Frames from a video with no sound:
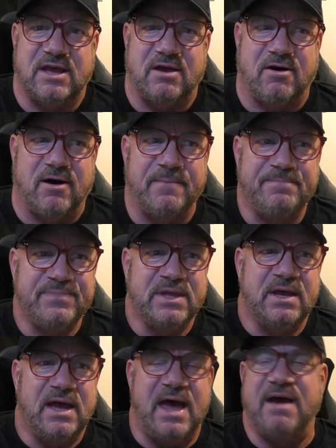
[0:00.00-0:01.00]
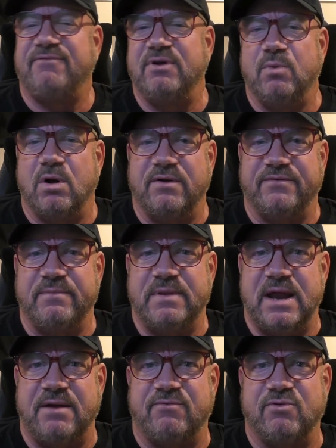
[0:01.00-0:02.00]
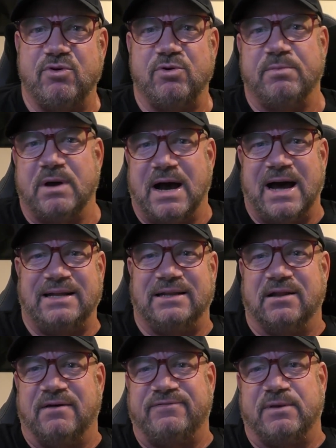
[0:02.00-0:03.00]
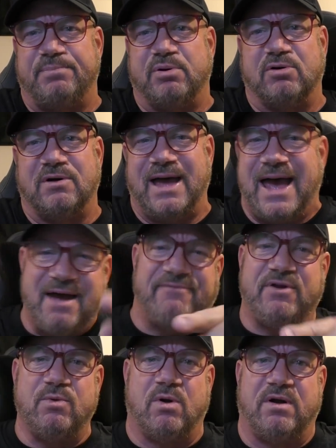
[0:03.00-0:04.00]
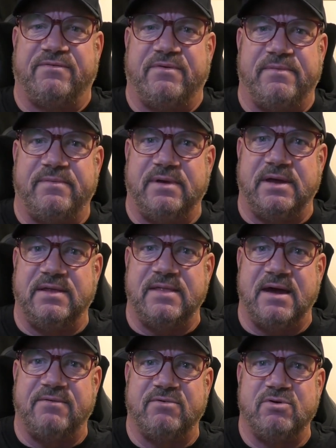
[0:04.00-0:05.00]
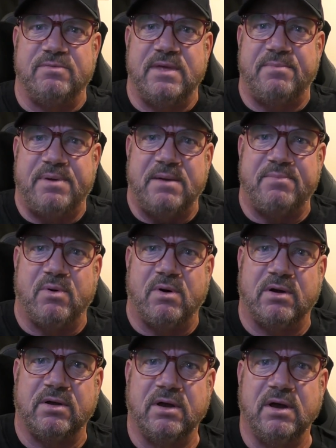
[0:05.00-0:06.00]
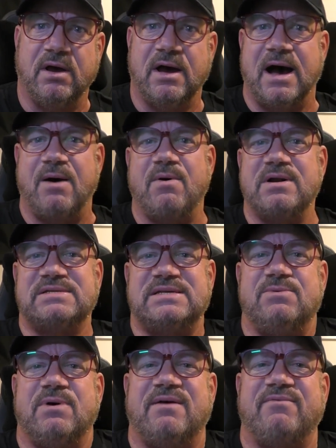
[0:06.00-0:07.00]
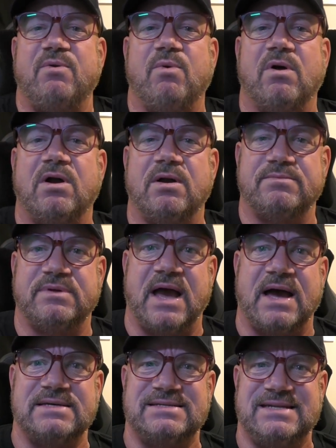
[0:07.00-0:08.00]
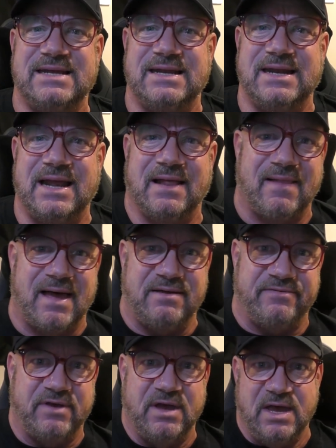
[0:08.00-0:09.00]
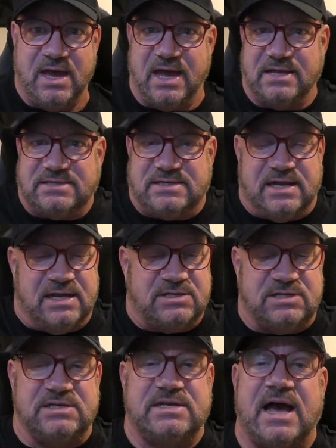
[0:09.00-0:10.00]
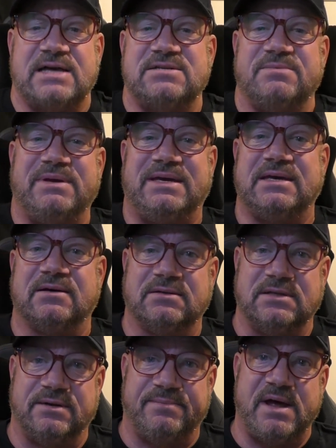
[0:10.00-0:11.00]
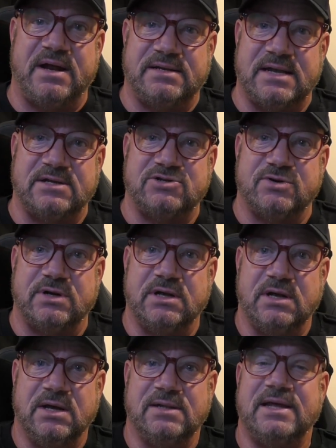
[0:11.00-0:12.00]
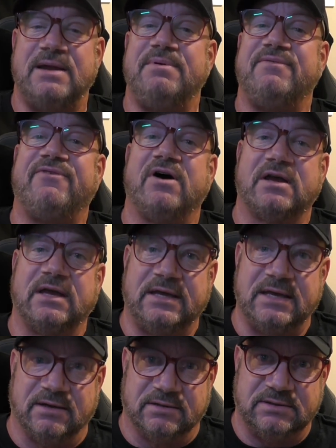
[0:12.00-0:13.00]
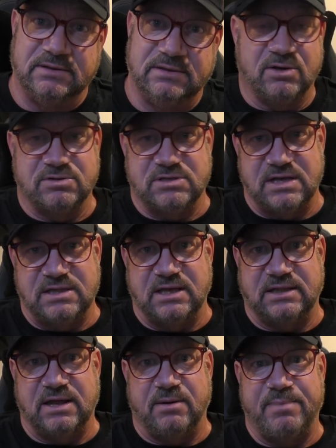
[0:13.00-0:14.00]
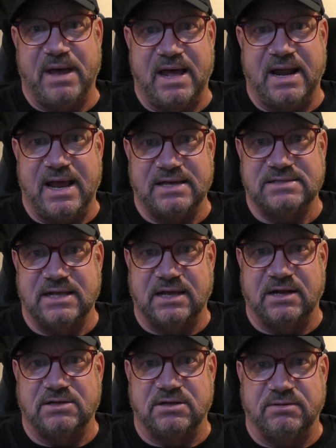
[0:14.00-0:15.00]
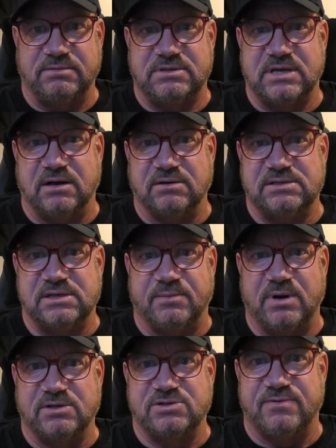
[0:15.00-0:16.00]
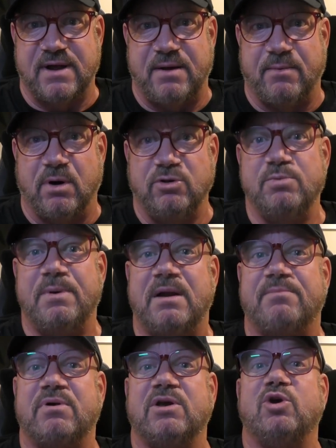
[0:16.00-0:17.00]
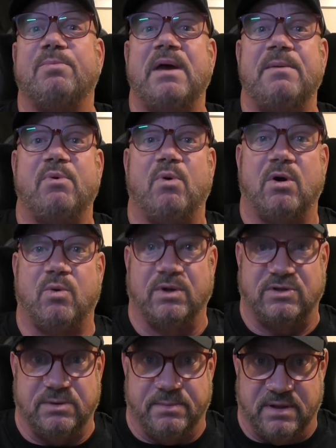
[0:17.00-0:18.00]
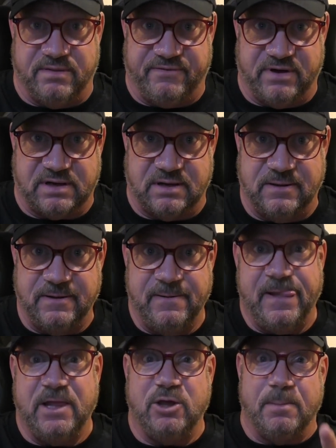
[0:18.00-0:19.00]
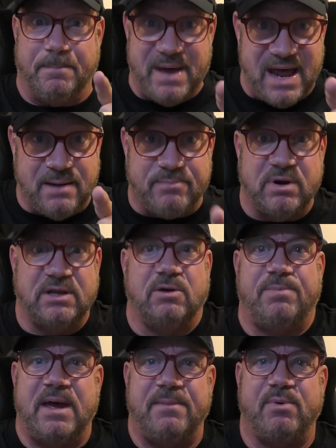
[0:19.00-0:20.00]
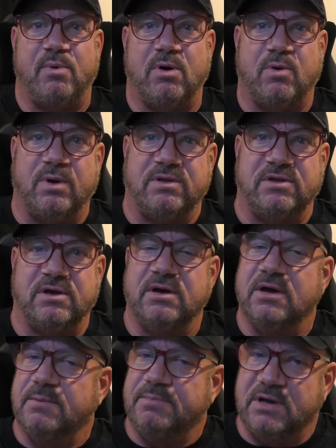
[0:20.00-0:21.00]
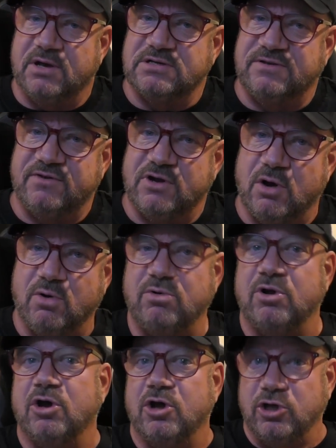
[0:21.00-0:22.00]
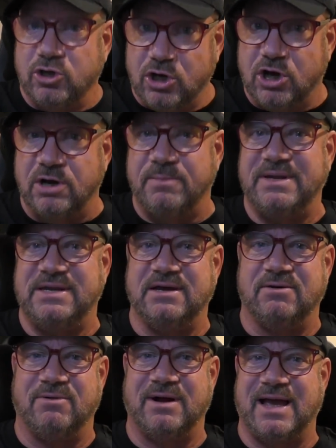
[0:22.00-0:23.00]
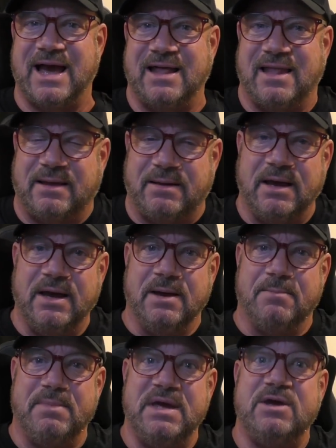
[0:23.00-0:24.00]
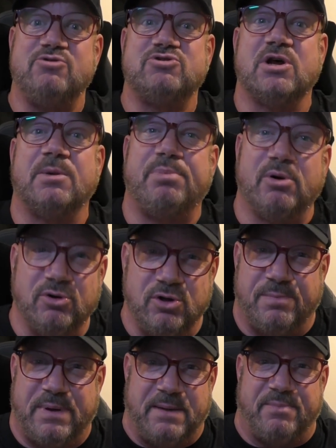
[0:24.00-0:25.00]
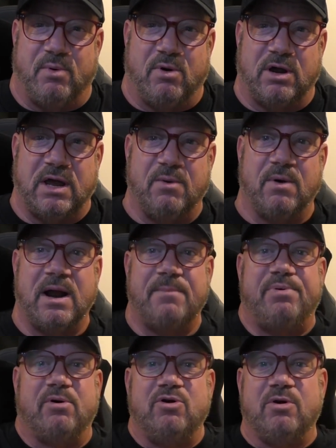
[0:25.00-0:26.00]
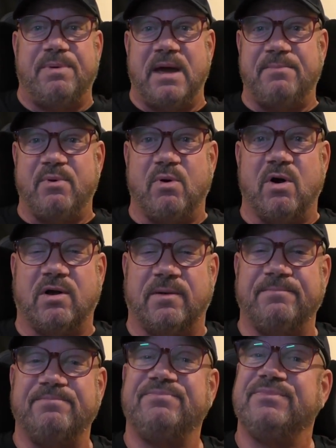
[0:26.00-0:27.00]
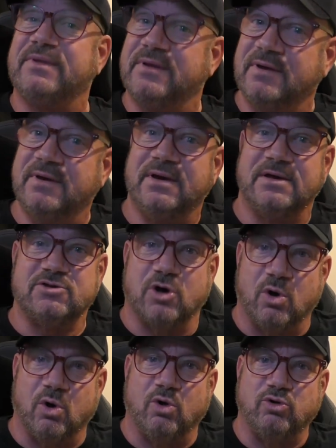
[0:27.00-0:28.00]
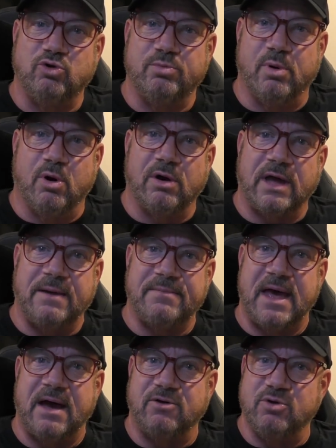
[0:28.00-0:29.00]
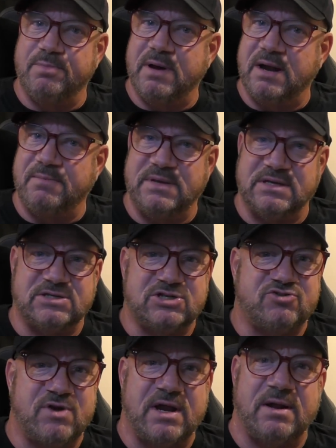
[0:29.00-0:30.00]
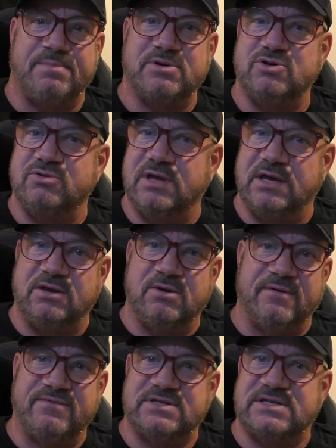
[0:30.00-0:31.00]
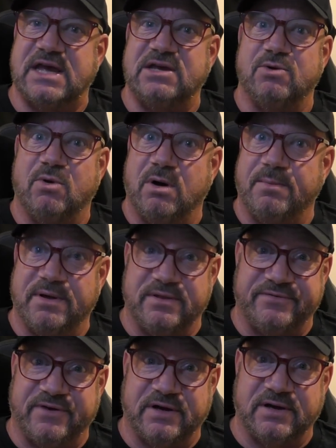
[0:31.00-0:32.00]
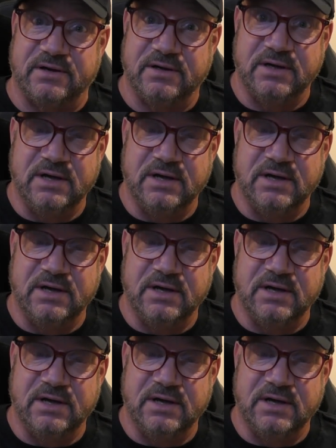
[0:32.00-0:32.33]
they are? Every one of them in that room, I'd love to pull every one of them in that room their paperwork. I want to see what every one of them guys did in their life and snitch. These guys would be killed in a penitentiary they'd be fucking killed because they think they're badass and they're gonna do telling someone else a rat. Well, you better bring your paperwork with you, motherfucker. You better bring your paperwork with you because if you don't, you're gonna be dealing with a guy like me who's gonna pull your paperwork. And when I pull your paperwork, it's a whole new ball game now. You better be as straight up as you think you ever say you are, motherfucker.